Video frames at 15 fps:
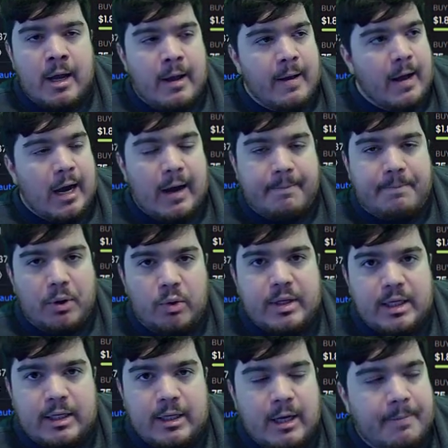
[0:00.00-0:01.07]
Poke
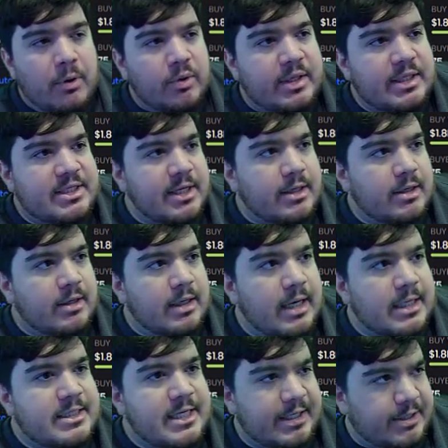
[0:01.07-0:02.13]

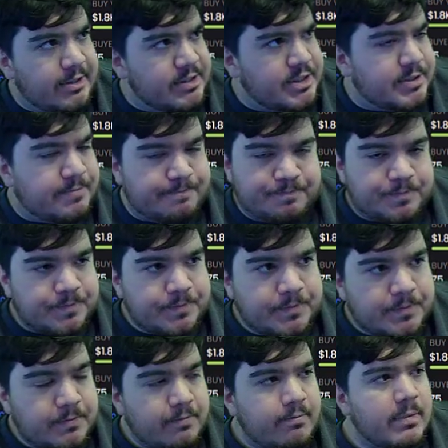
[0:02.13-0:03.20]
Center tickers,
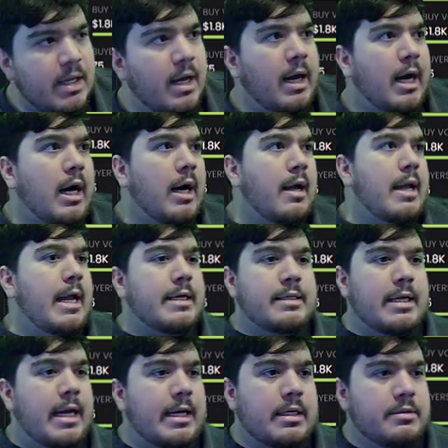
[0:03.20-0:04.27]

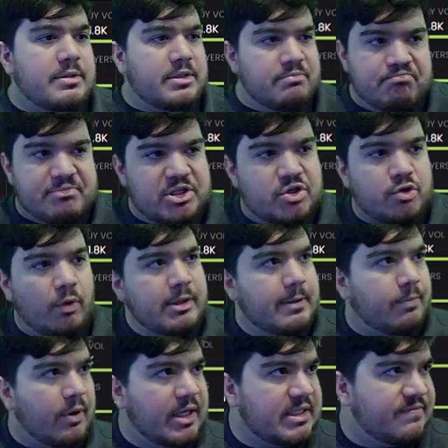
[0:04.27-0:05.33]
and destroying the
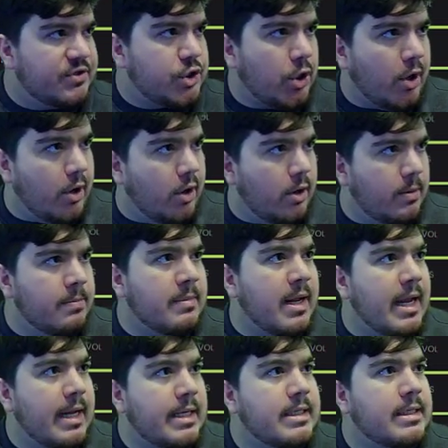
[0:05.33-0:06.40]
price of Charm,
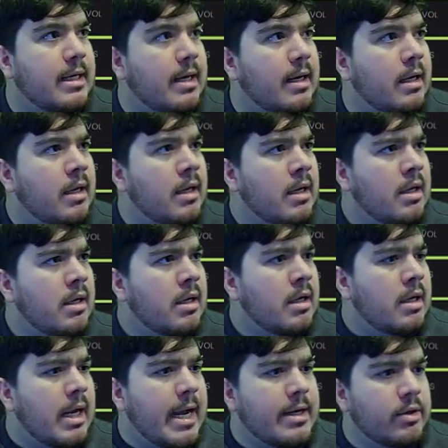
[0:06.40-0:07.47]

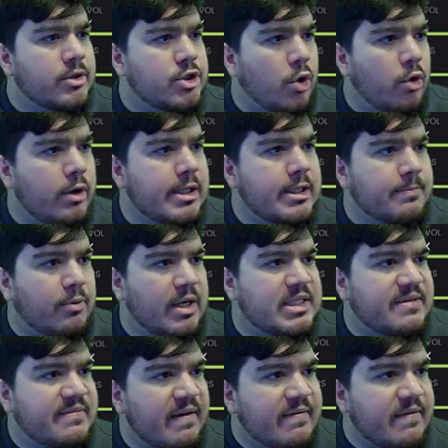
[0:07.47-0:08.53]
and also hurting the price
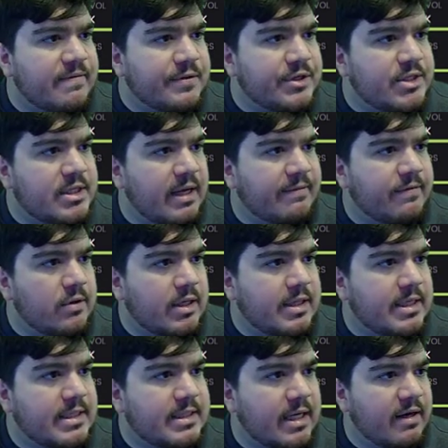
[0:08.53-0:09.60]
of EEVEE. If you look at
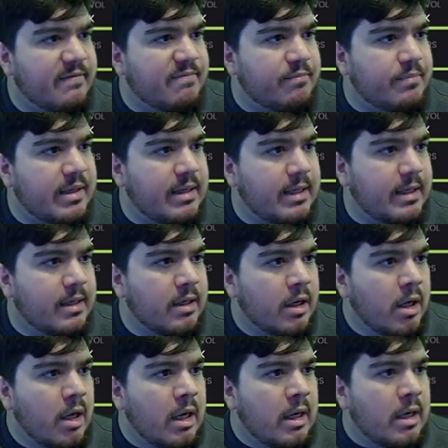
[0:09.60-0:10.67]
these kind of big
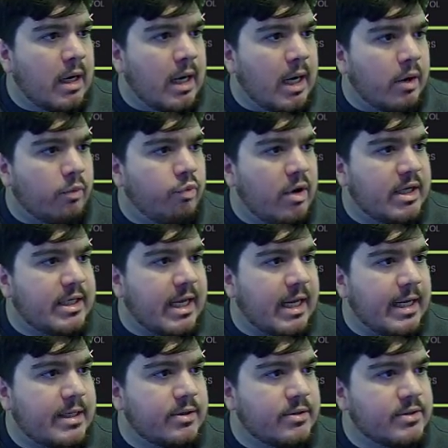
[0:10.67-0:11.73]
red
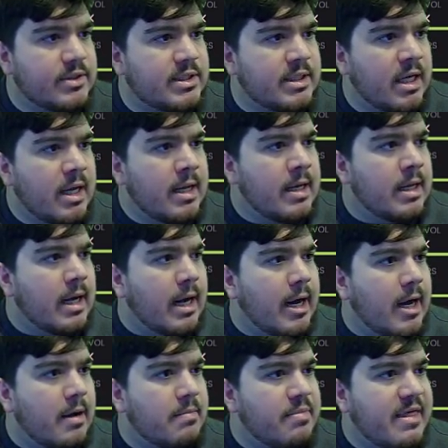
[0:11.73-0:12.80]
candles,
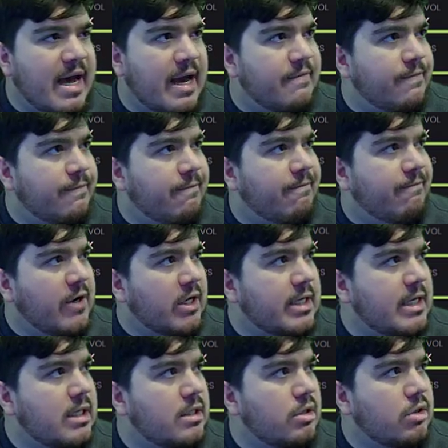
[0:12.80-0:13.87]
that
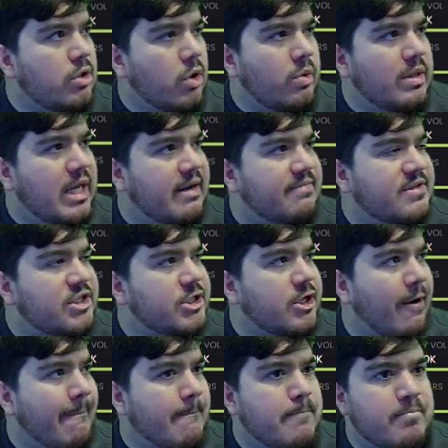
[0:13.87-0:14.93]
fucking low-life
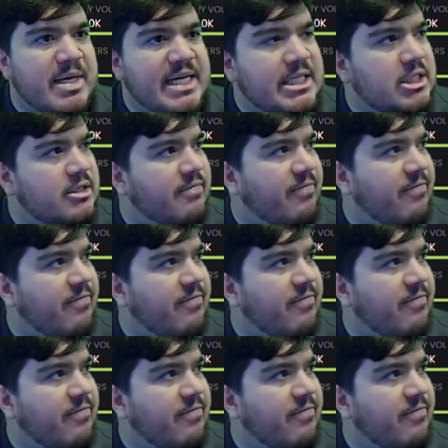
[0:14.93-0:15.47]
scum piece of